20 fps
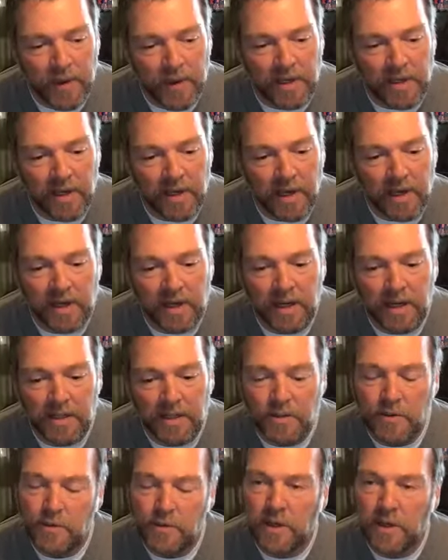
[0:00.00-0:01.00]
we uh,
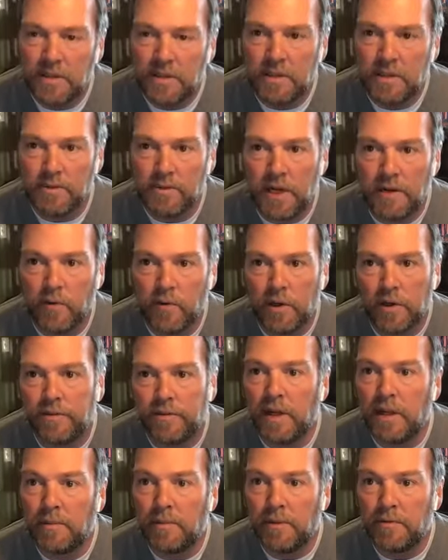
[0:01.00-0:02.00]
do custom software
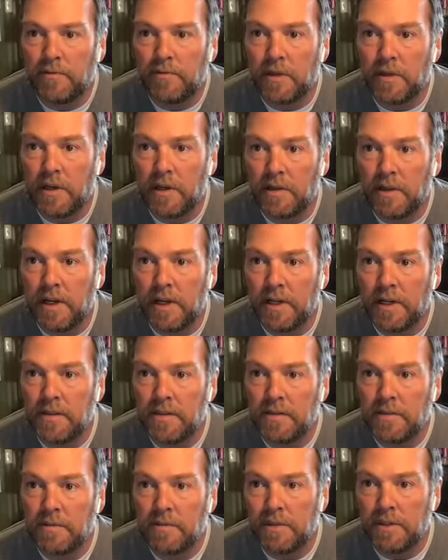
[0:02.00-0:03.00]
development for our
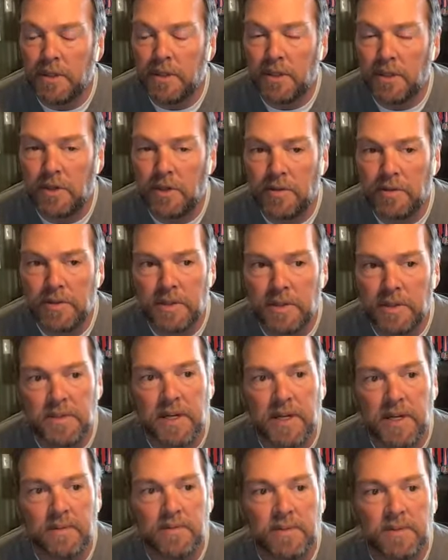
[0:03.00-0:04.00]
clients. So
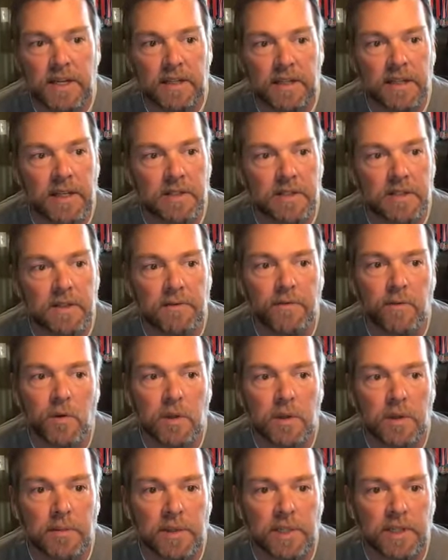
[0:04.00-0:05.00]
sometimes that takes the
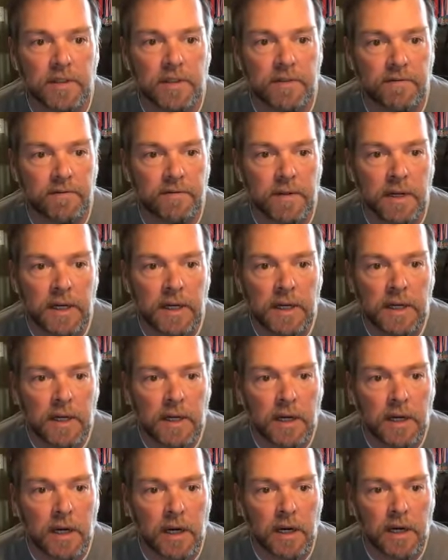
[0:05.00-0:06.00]
form of
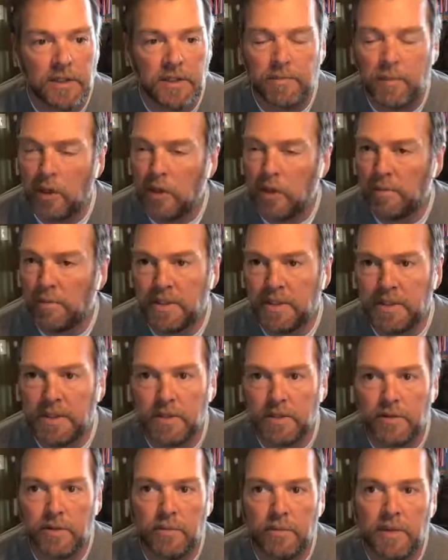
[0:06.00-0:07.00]
a smaller
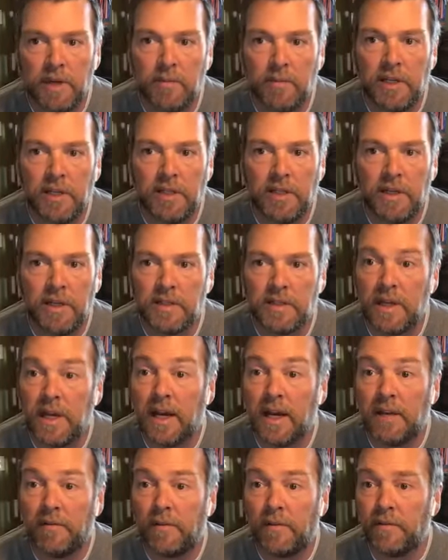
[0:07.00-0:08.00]
business who maybe doesn't
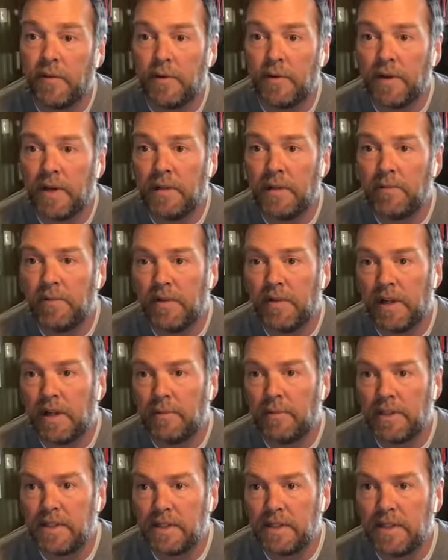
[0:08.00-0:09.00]
have a full time
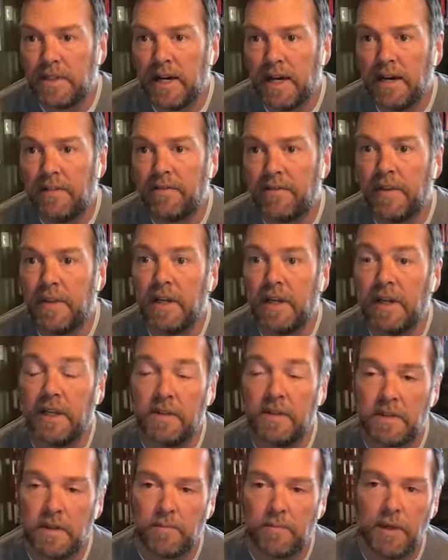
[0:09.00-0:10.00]
development staff and they
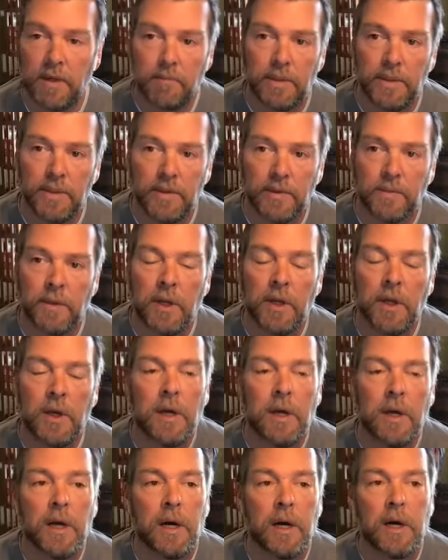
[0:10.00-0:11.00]
need something built
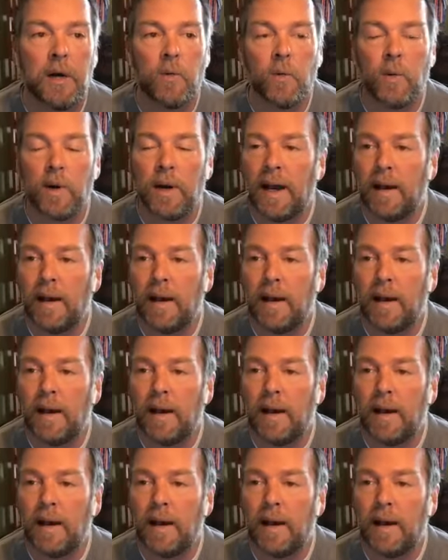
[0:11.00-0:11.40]
uh, we're